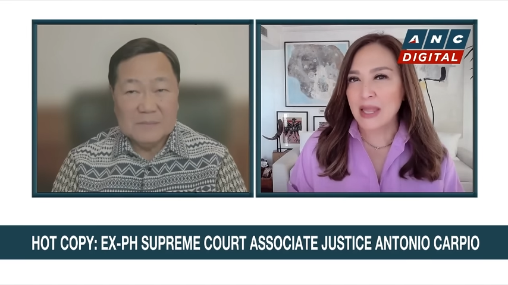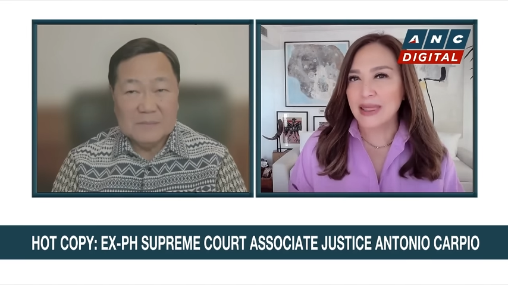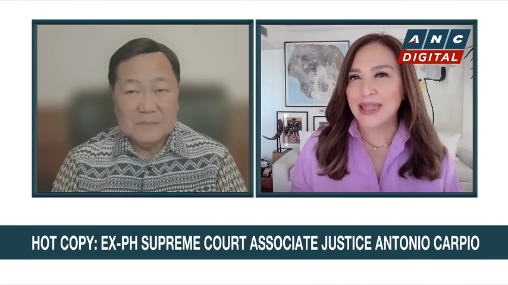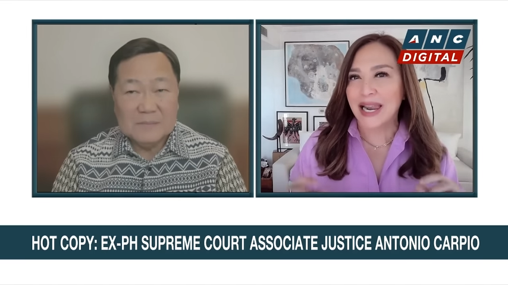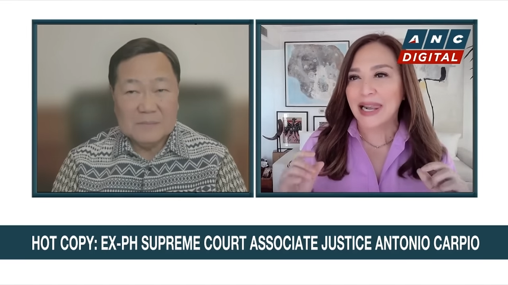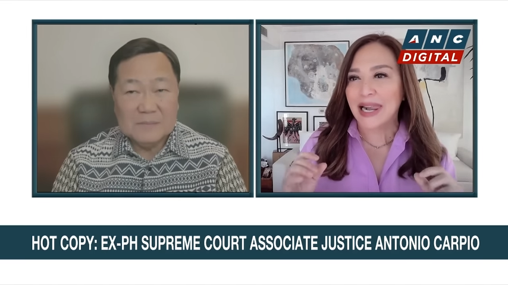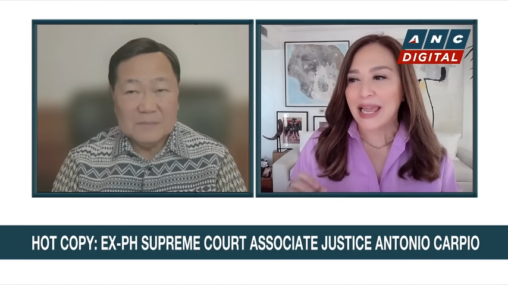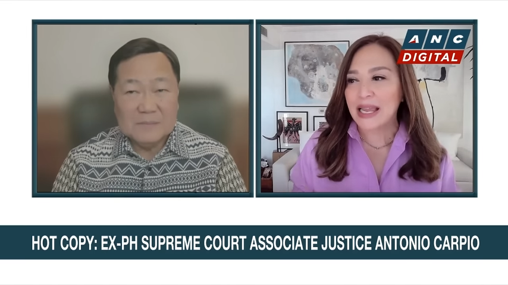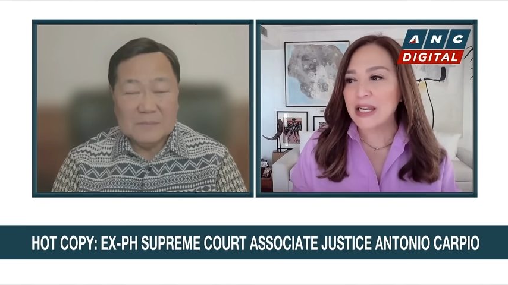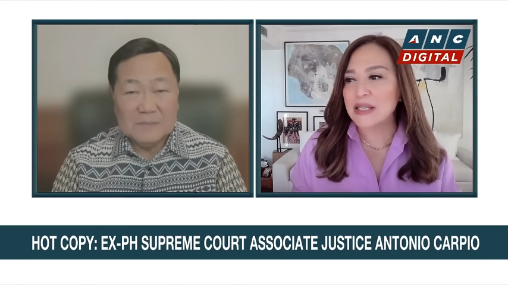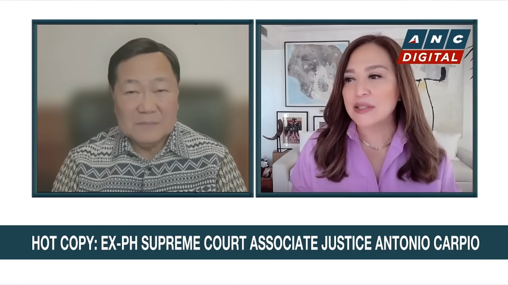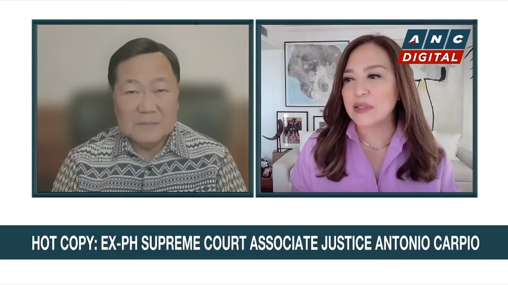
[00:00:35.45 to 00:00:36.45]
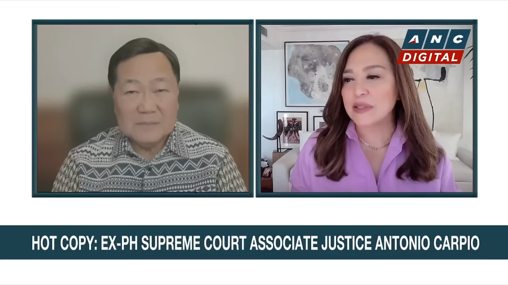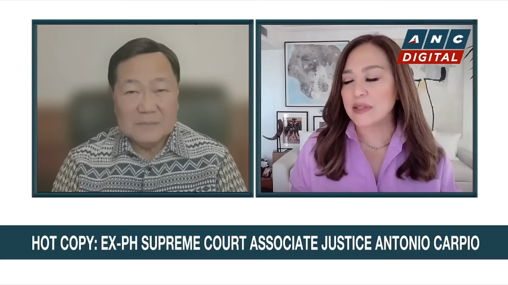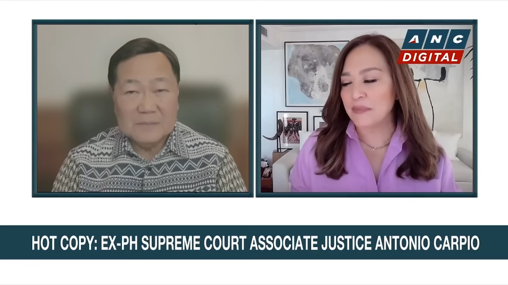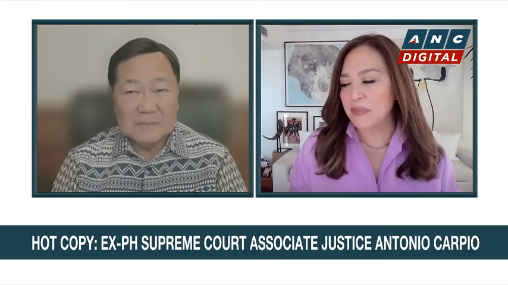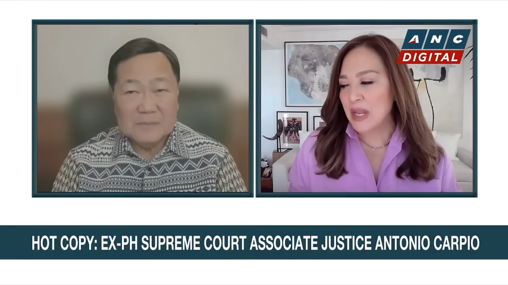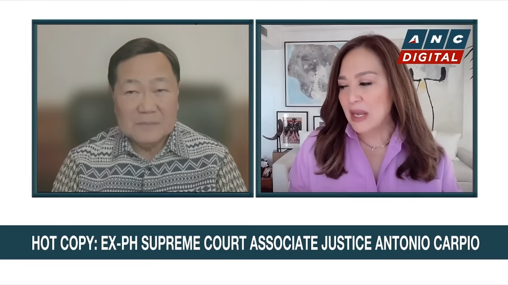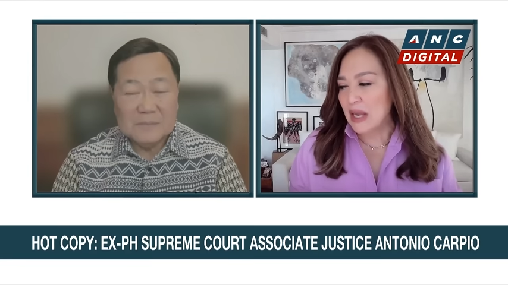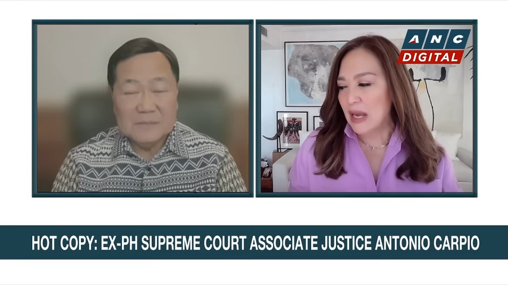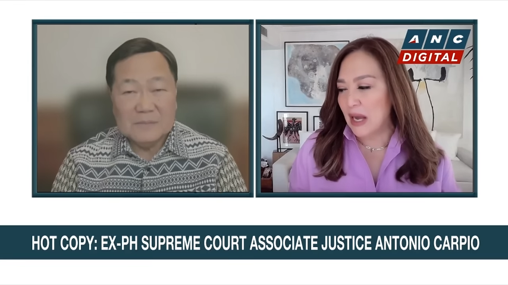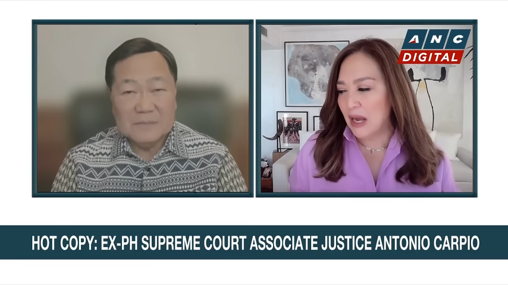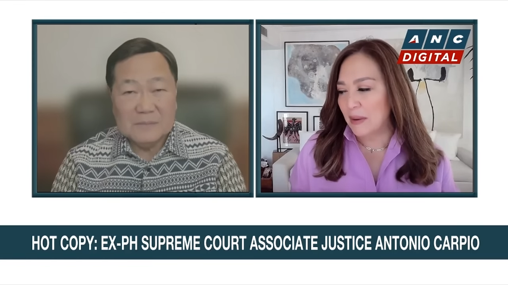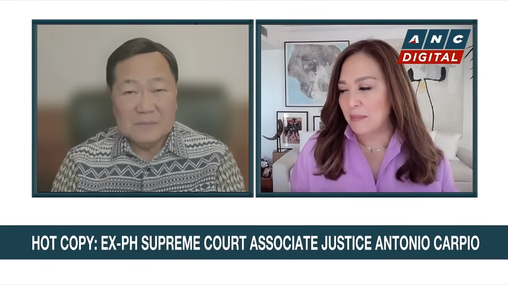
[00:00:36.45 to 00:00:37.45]
Speaker 1: The latest
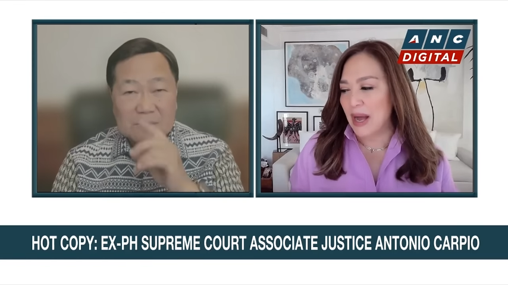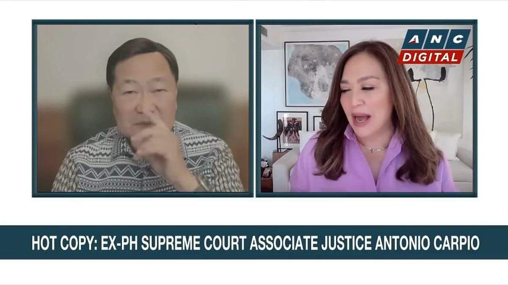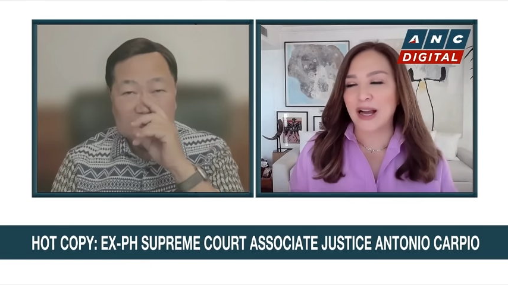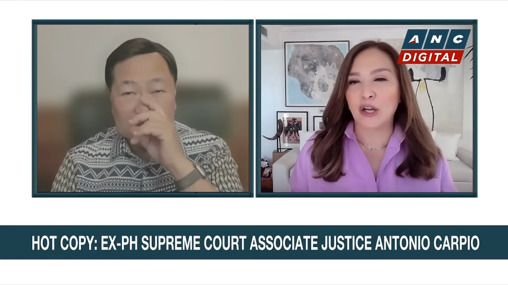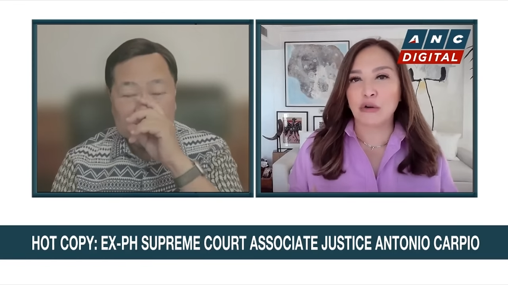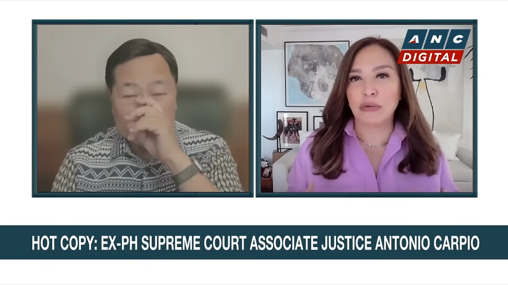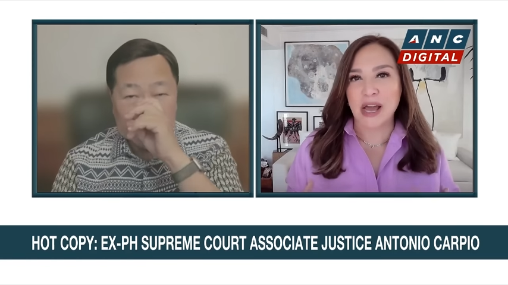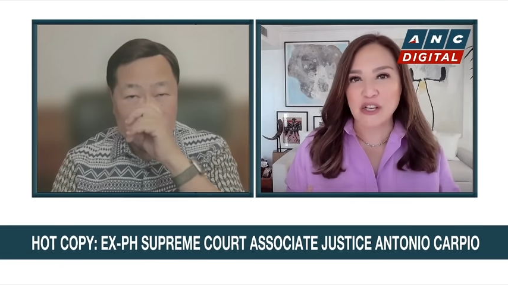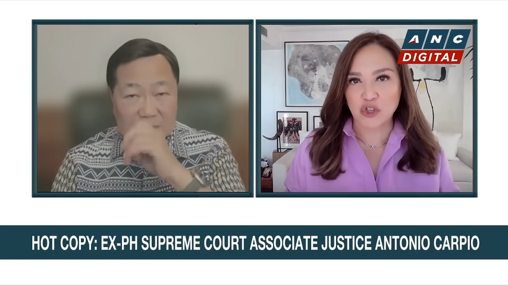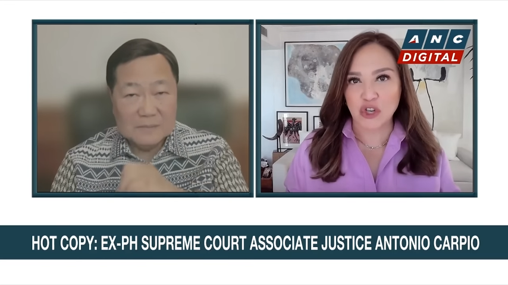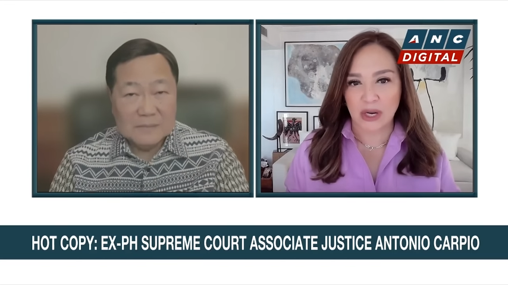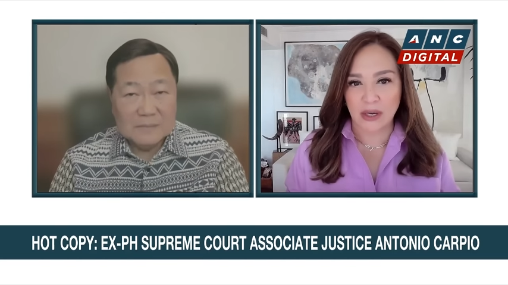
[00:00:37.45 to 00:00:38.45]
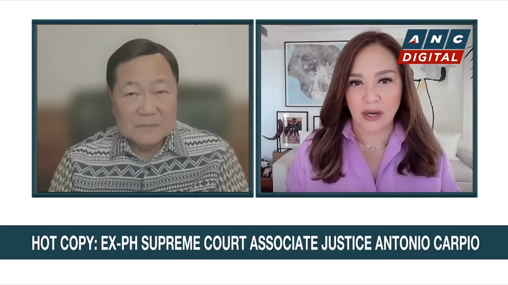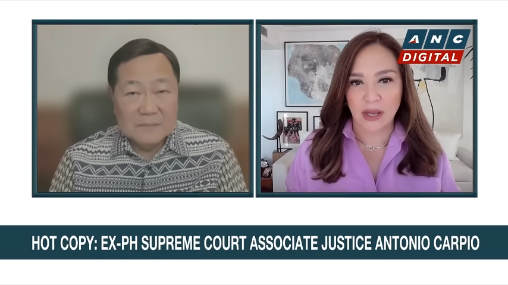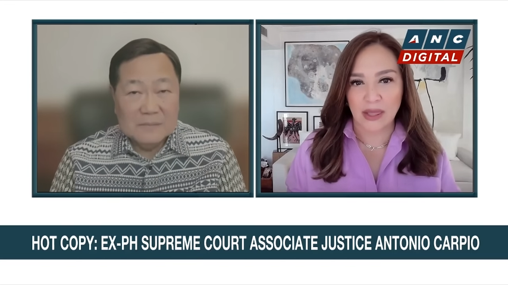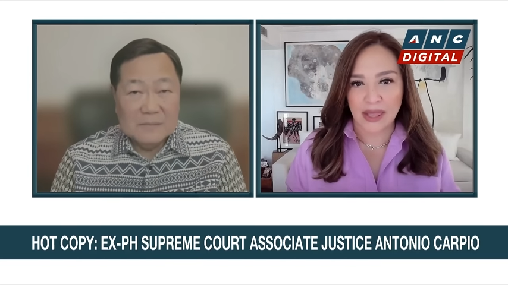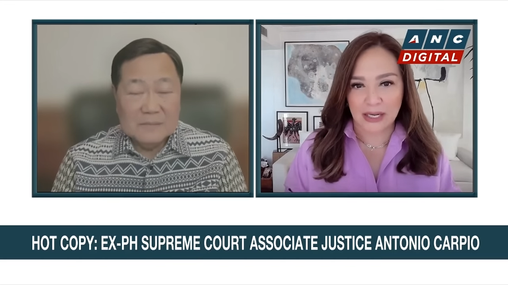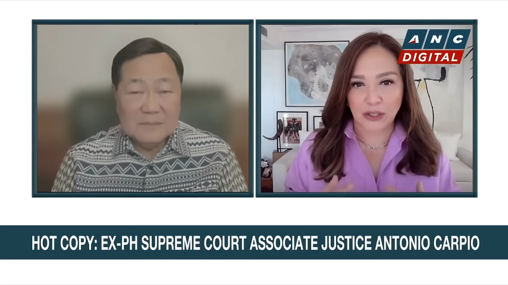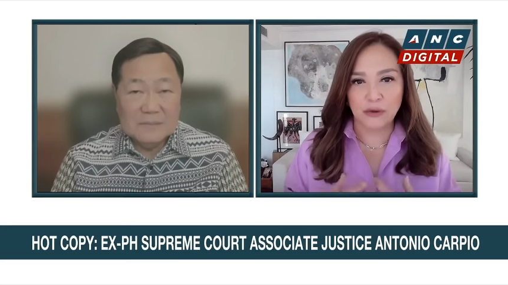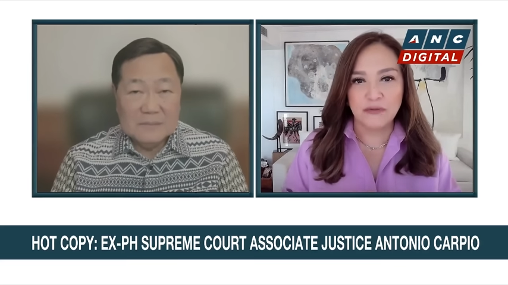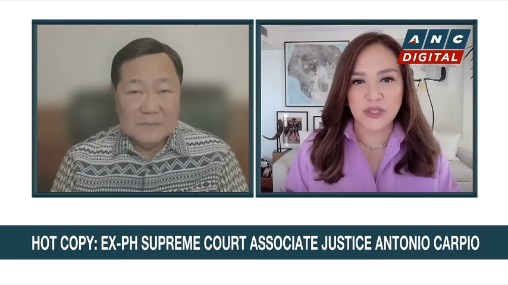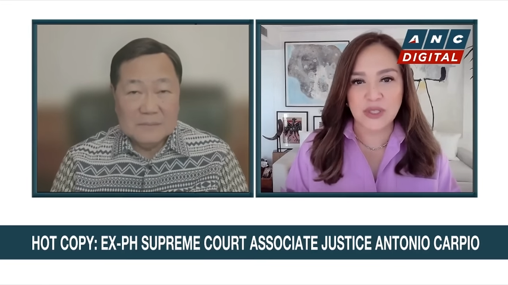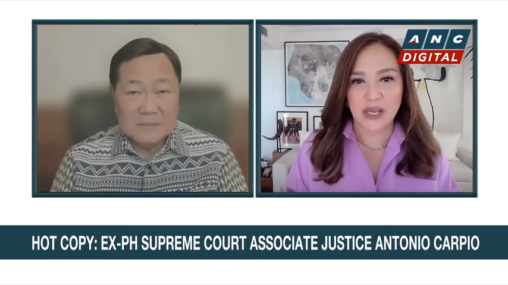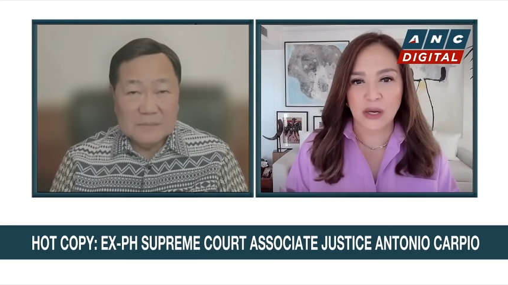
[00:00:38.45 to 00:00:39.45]
aggression that you've
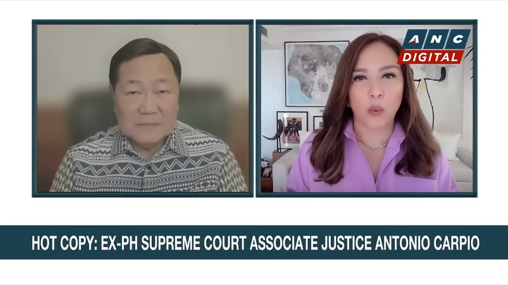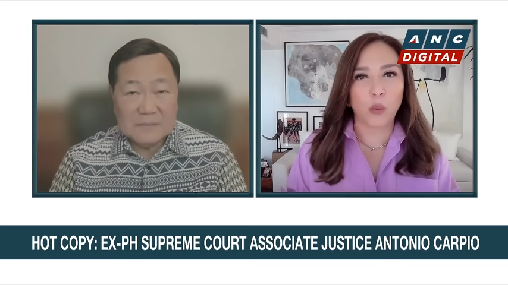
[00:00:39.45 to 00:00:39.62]
seen,